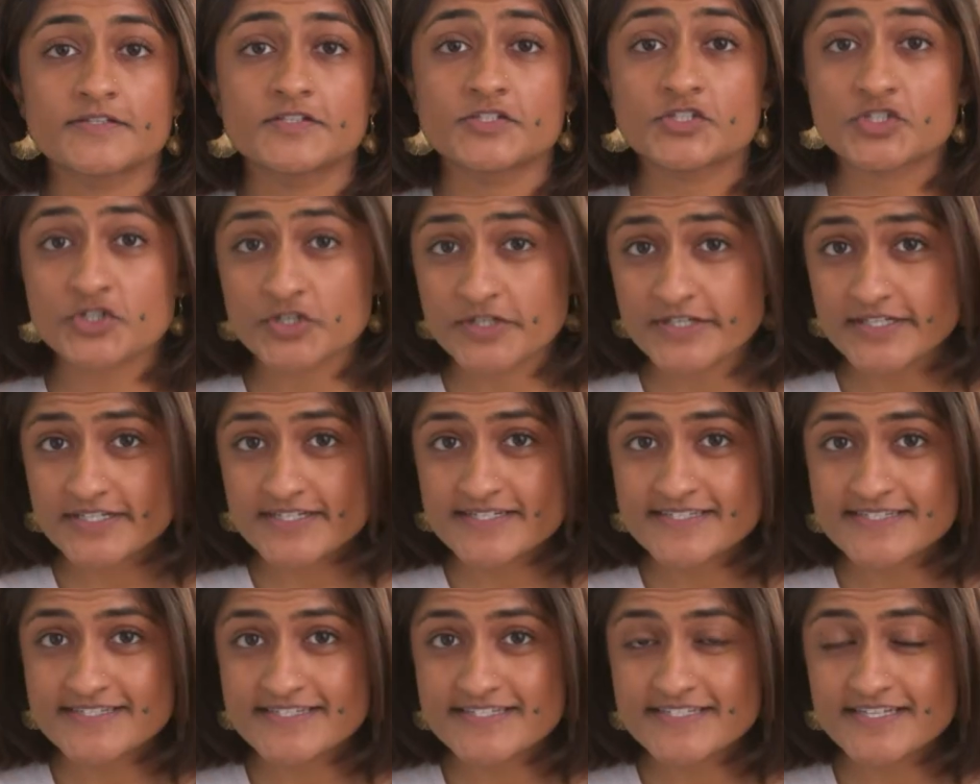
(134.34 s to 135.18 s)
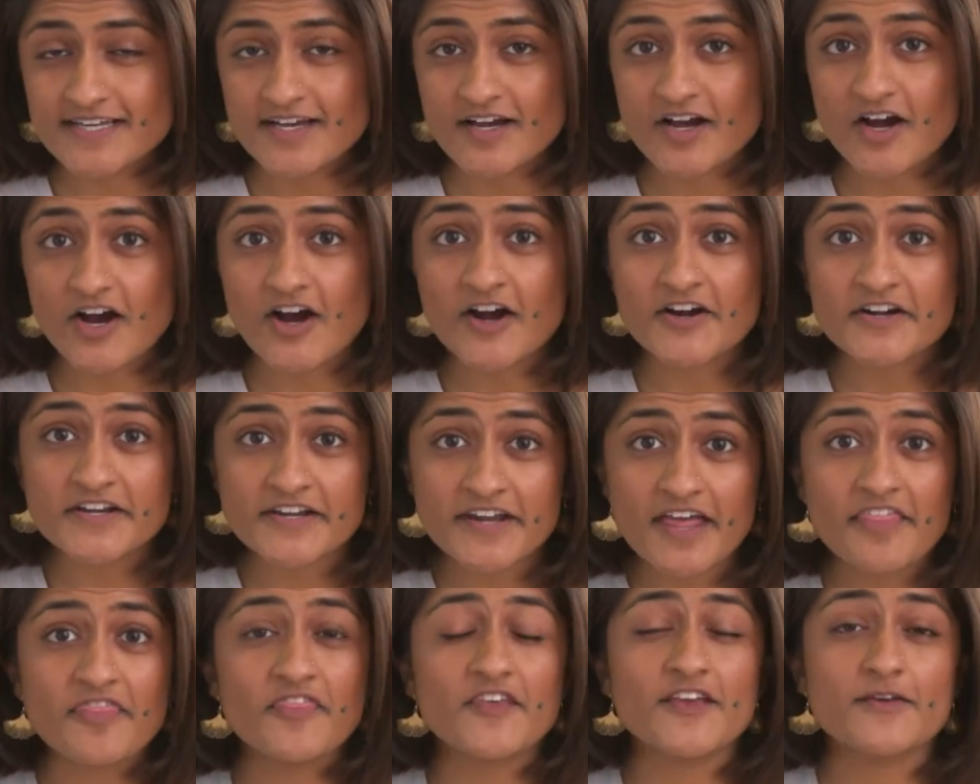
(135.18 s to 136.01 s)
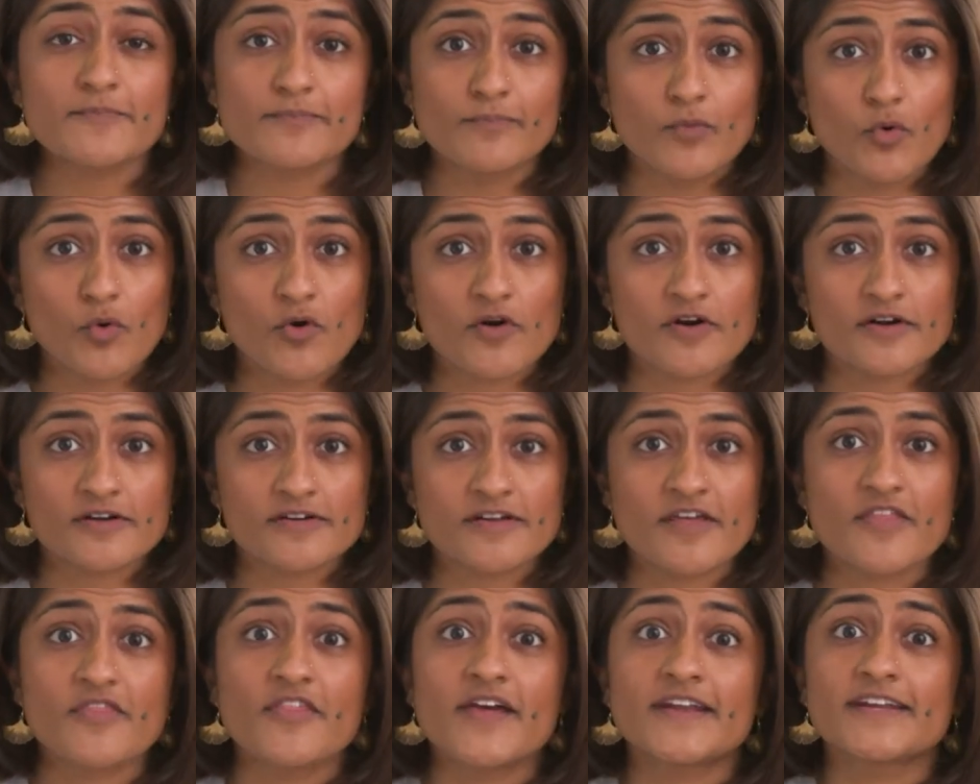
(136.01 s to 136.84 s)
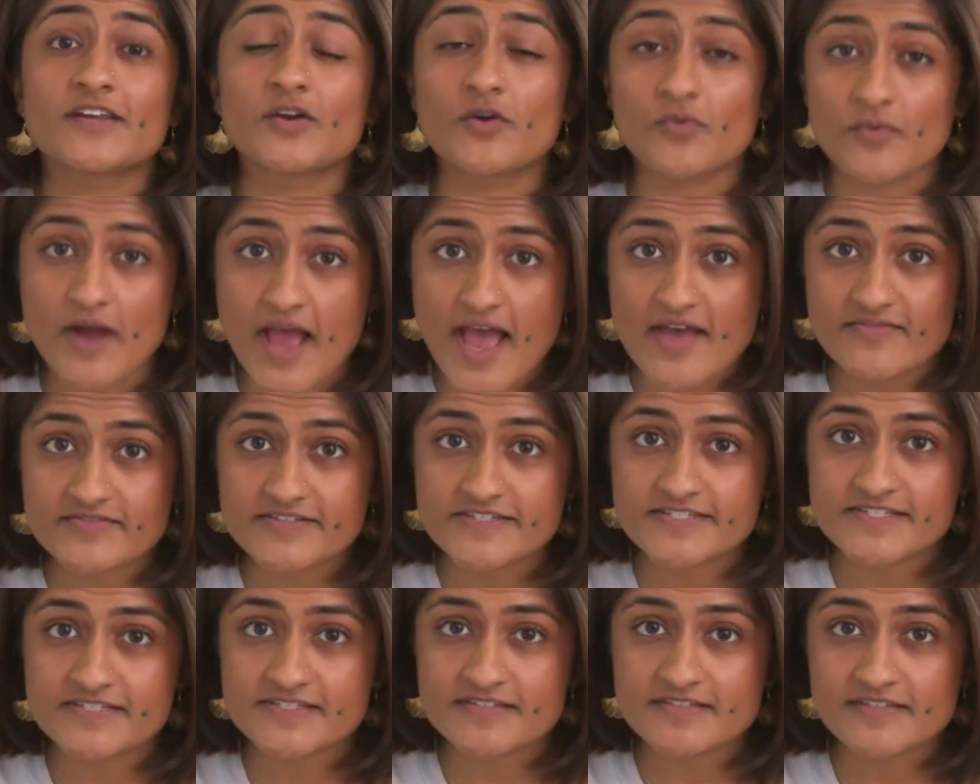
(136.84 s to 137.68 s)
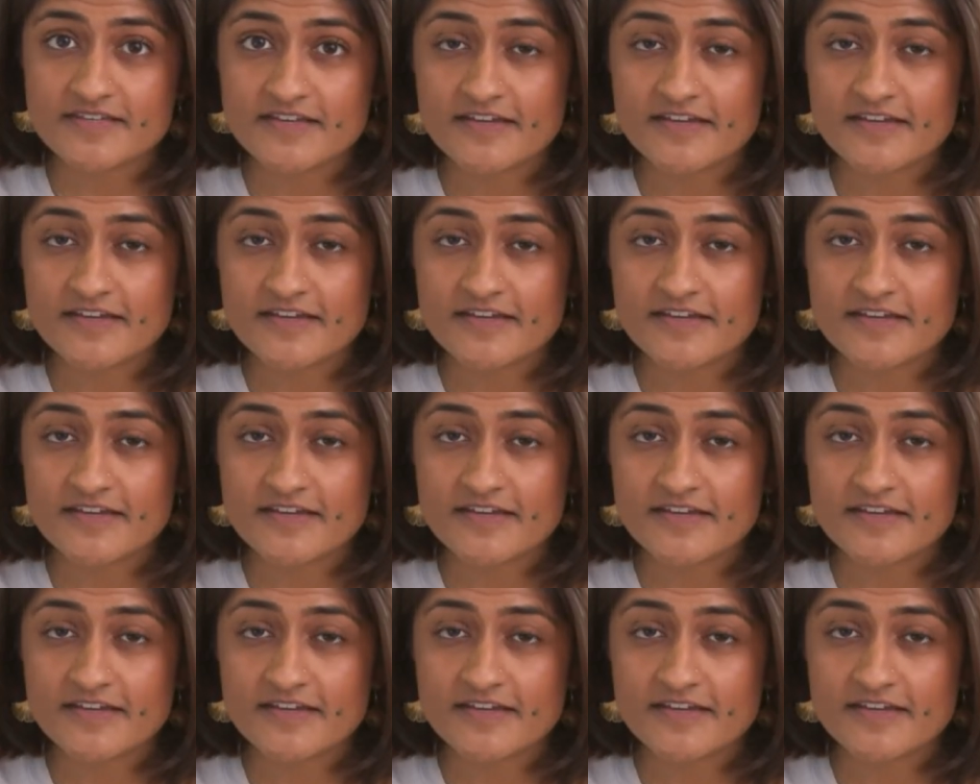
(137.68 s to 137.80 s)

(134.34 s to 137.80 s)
Trees are nothing more than graphs,